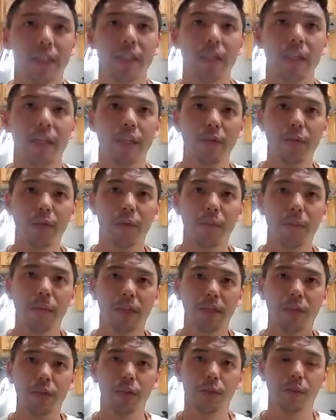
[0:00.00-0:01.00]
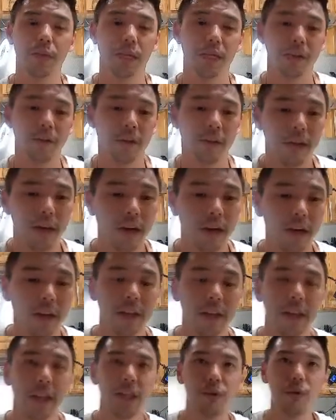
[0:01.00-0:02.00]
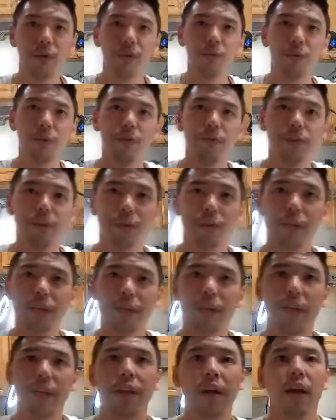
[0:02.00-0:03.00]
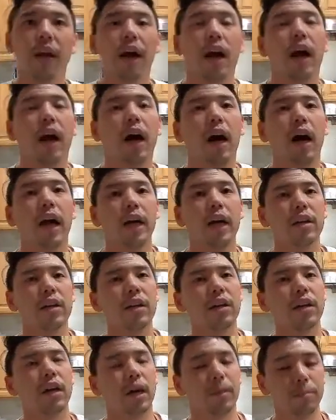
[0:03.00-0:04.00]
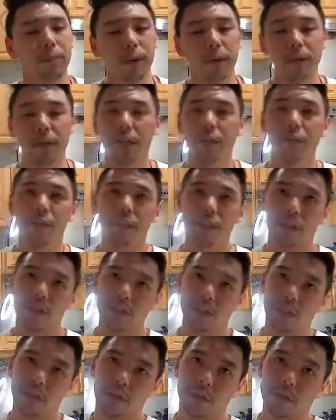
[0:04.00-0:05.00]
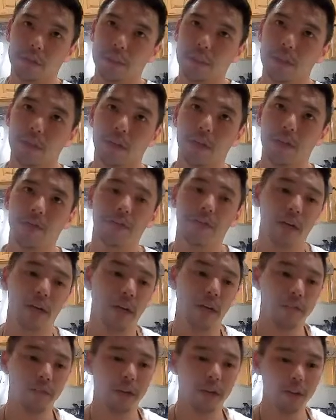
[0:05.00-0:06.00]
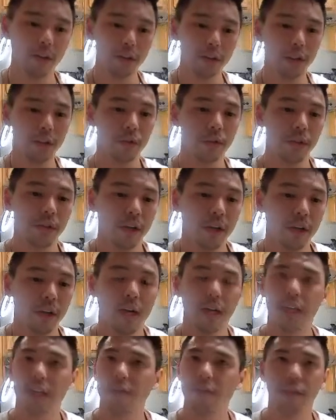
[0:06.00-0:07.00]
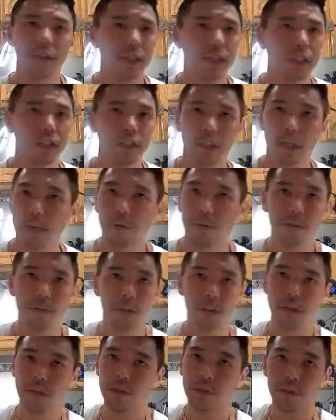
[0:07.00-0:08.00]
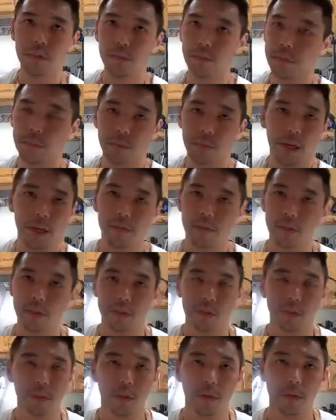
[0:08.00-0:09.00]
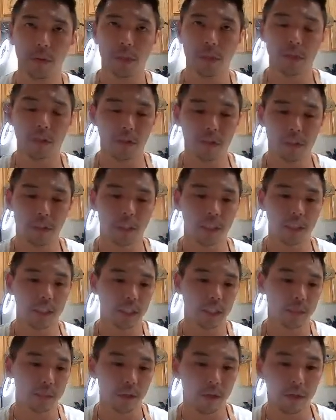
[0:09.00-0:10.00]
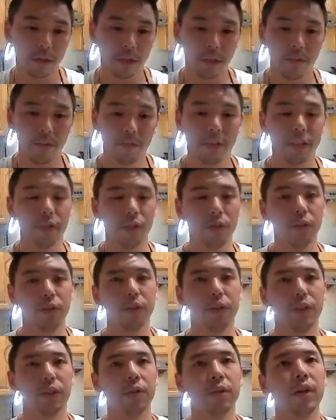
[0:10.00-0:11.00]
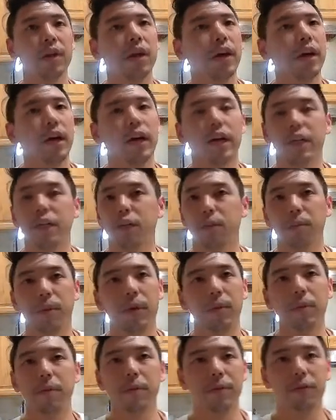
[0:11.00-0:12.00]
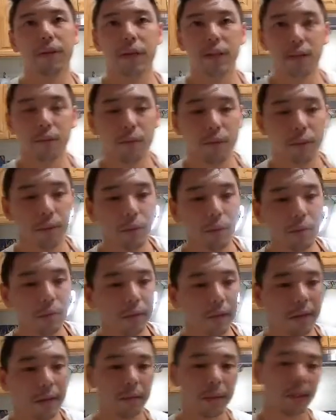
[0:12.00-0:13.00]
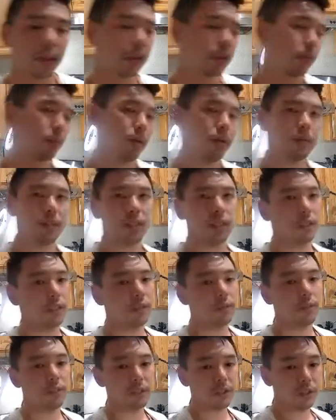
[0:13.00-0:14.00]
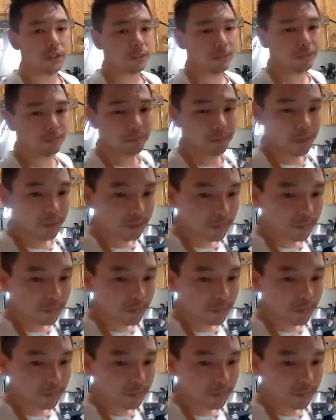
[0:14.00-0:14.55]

I think we're about to lose Reddit. Thank you everyone for tuning in. I'm probably gonna restart the stream. So if I lose you, definitely just hop over to YouTube and we have the stream going, or it's gonna keep going. If I do lose you, you could probably find the reboot because I'm probably just gonna restart it. So.